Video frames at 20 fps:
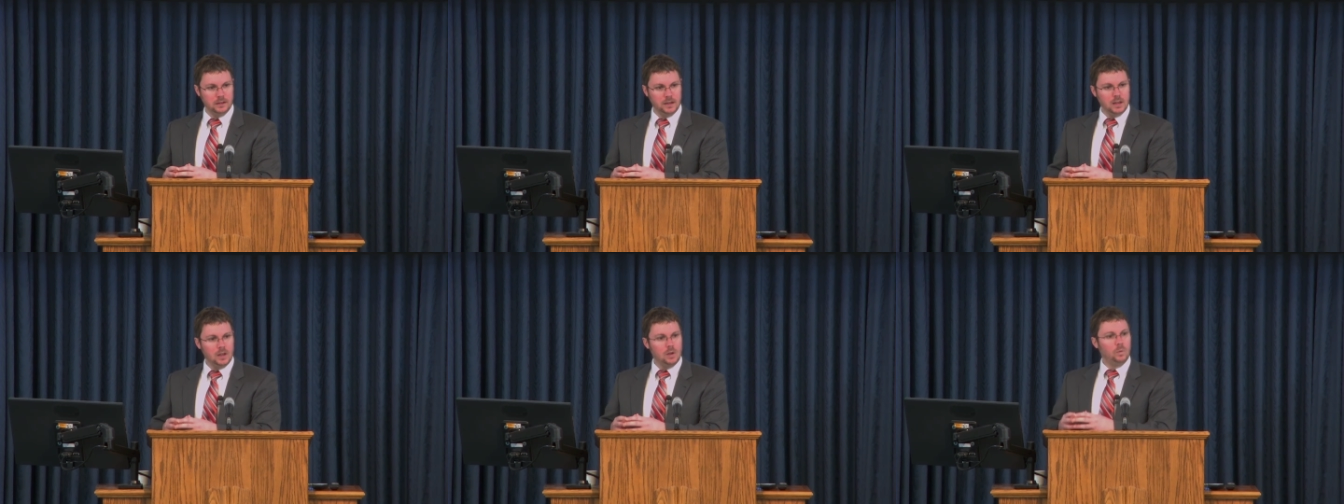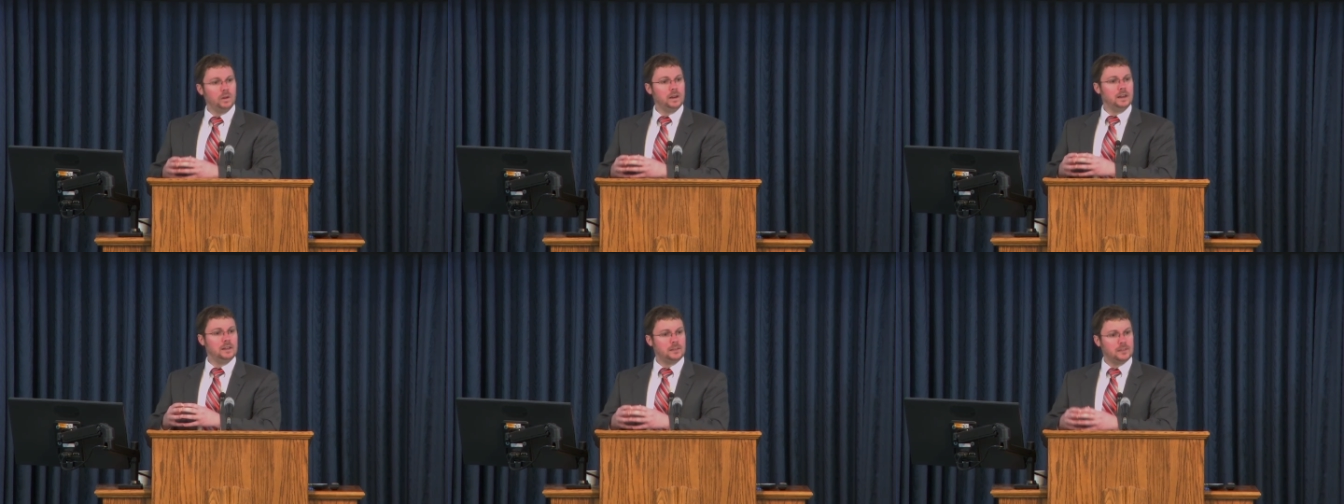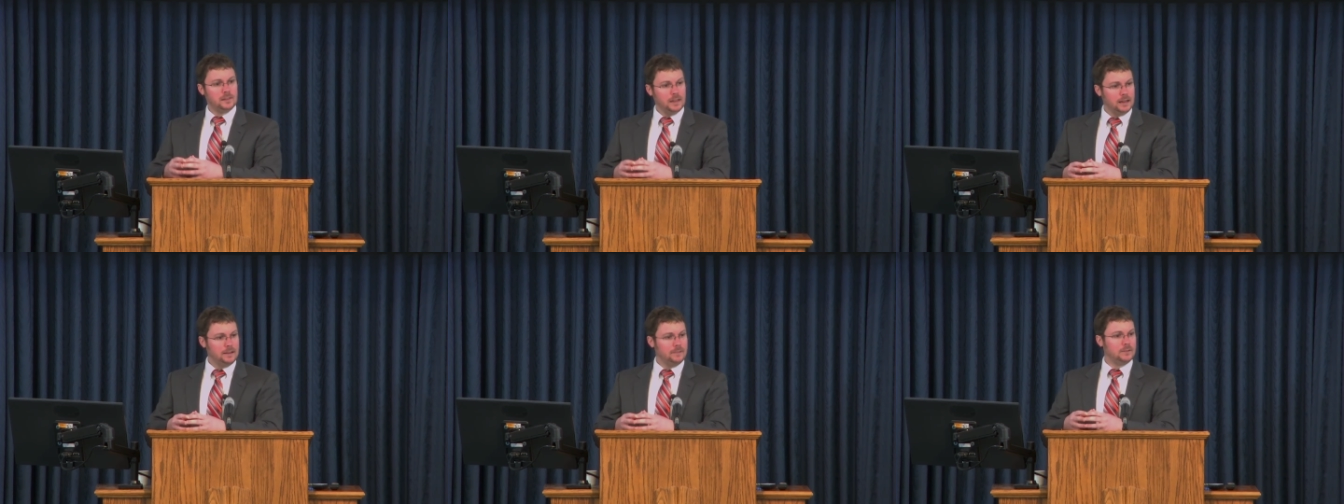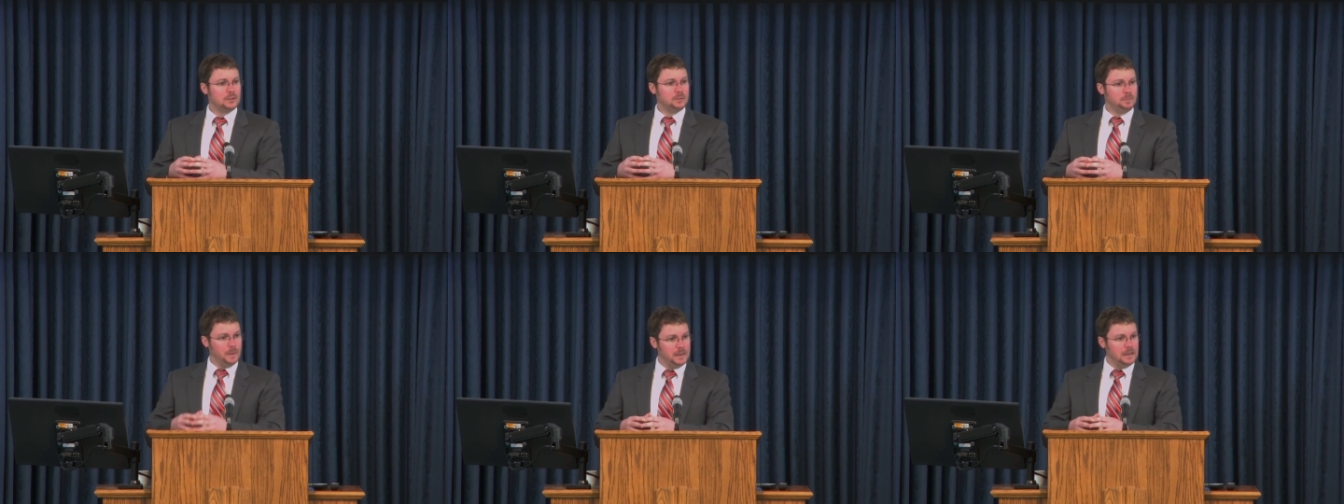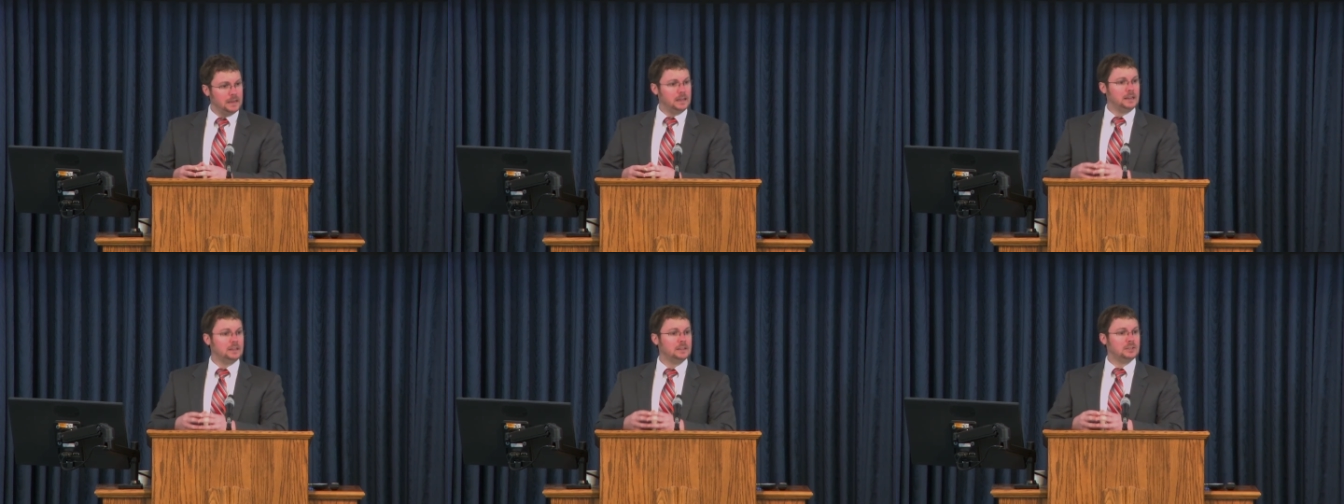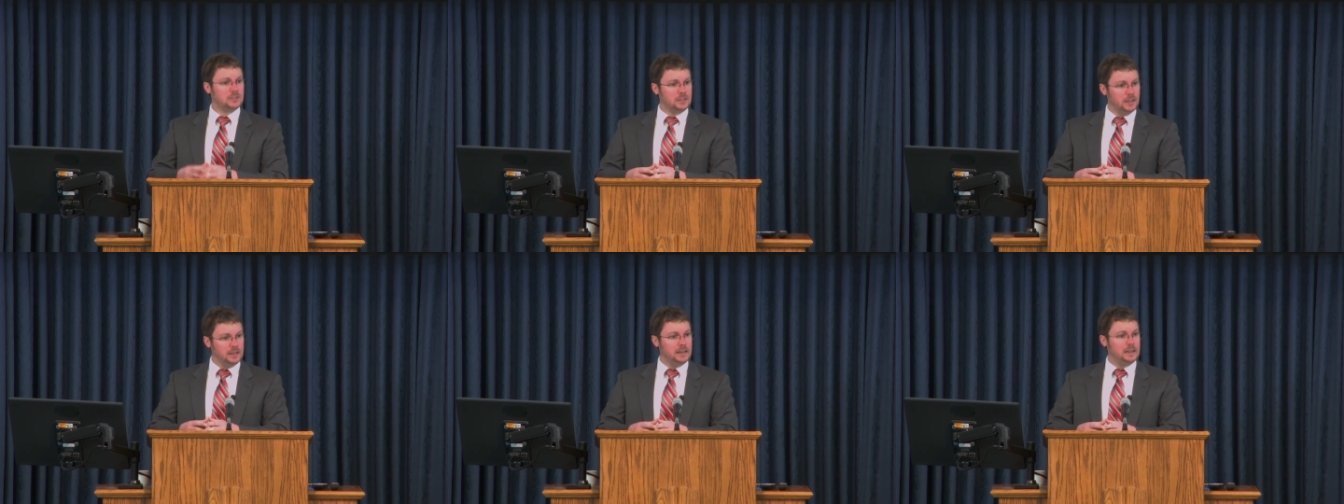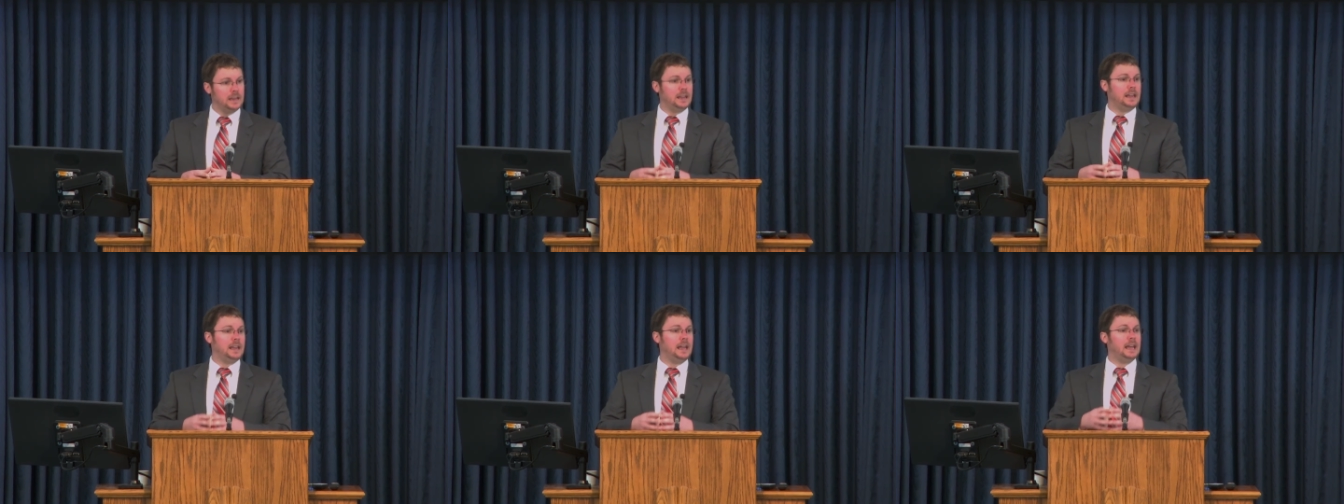when instead of spending
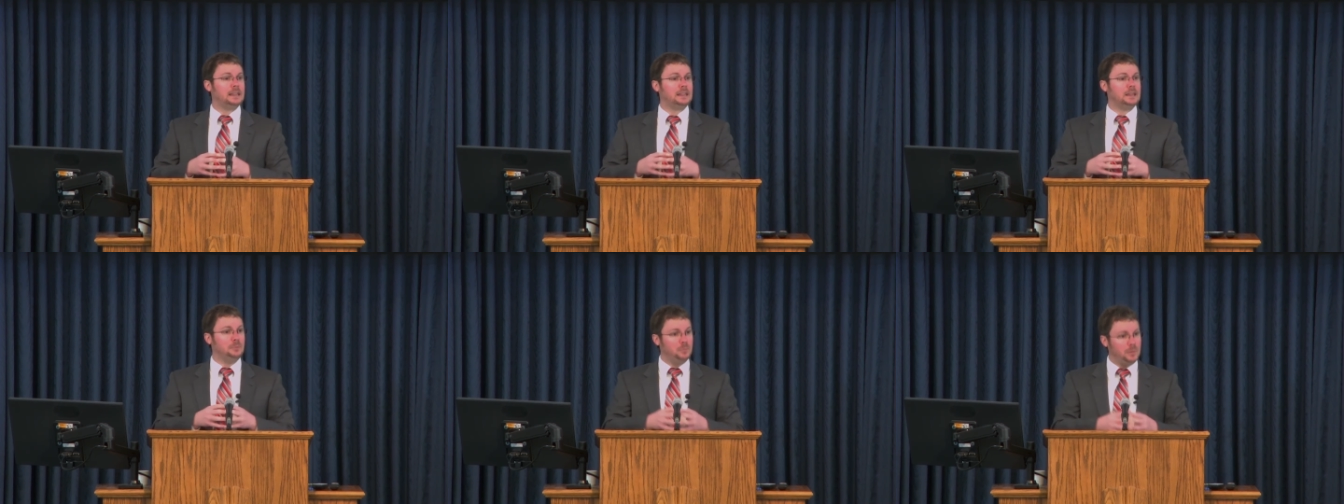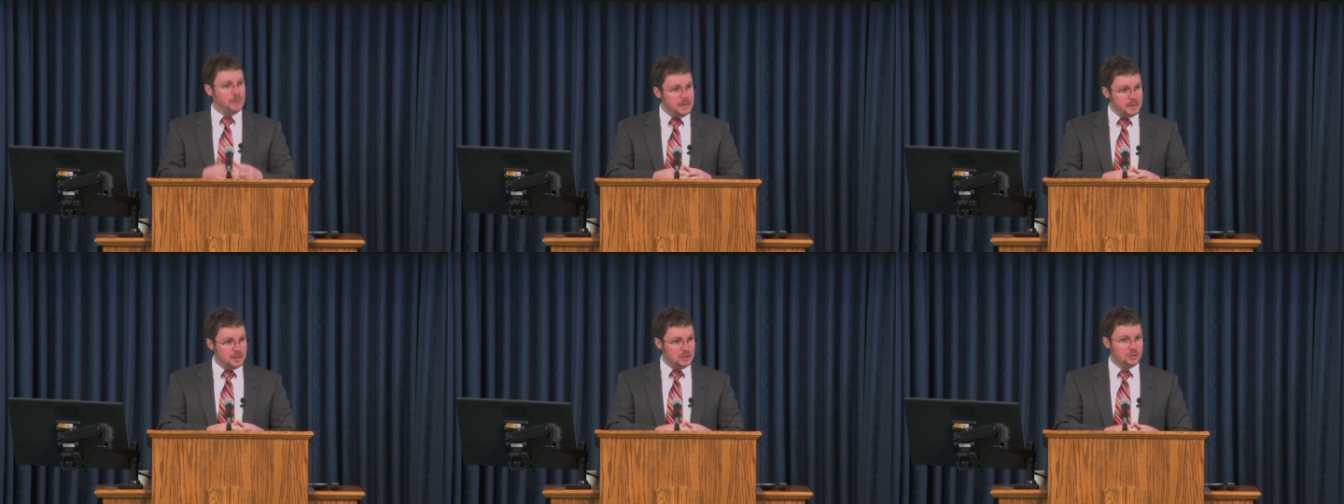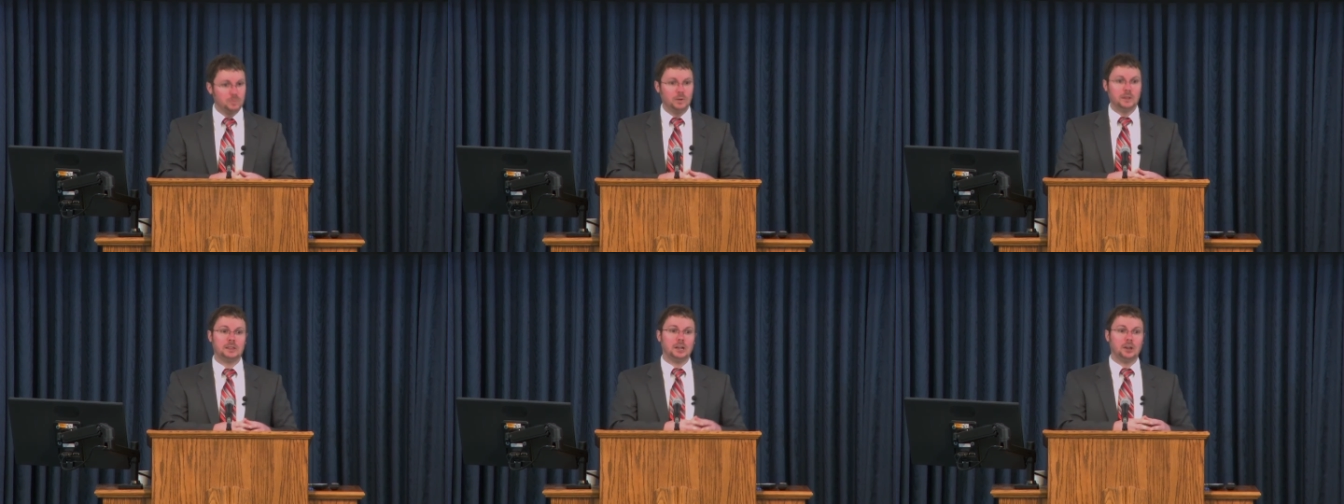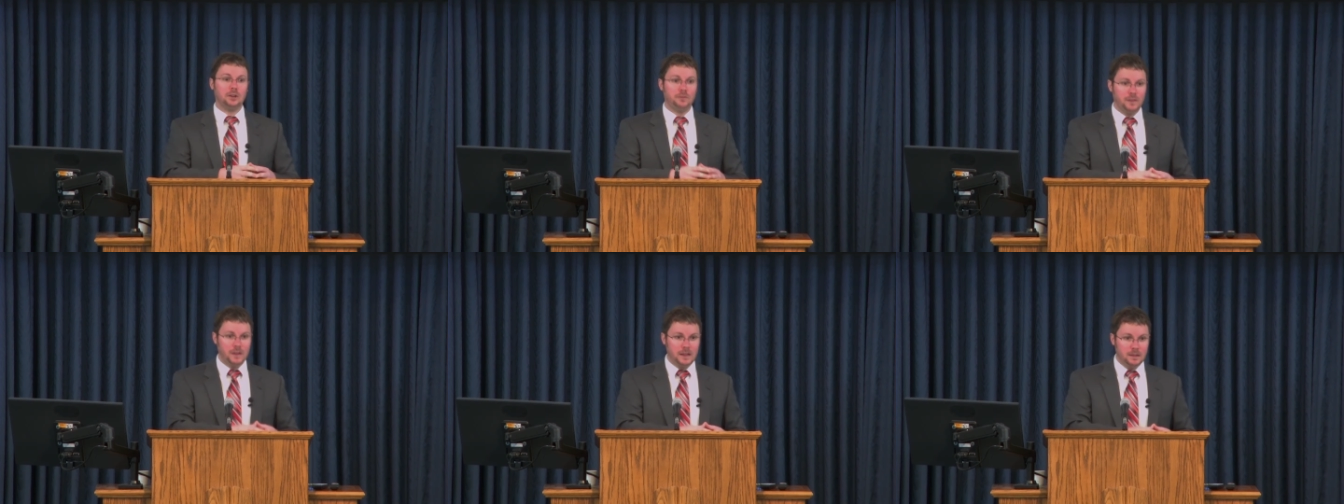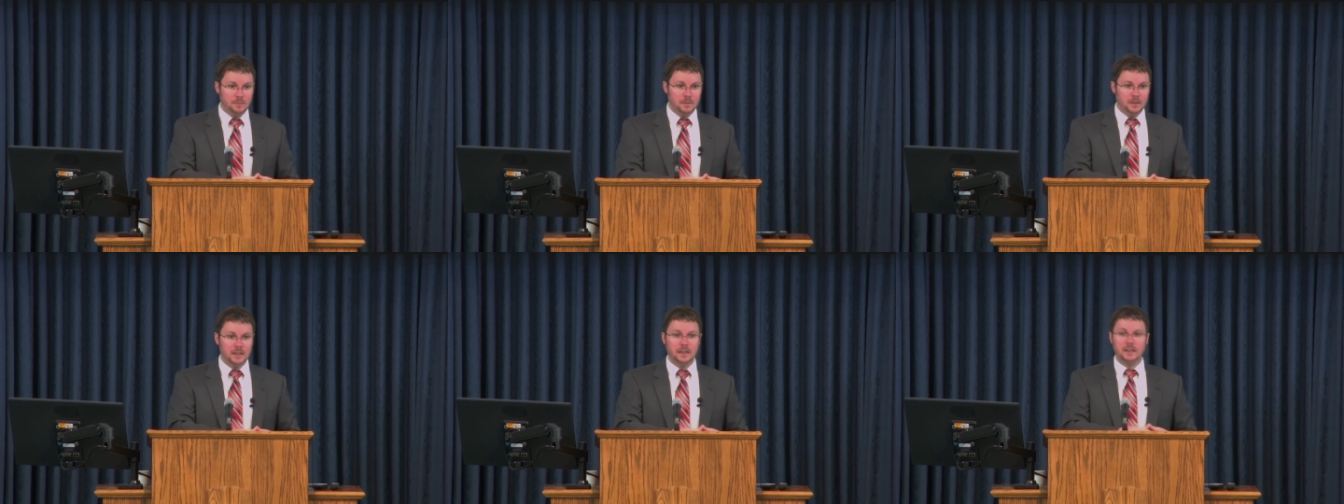Sunday at the beach with their family,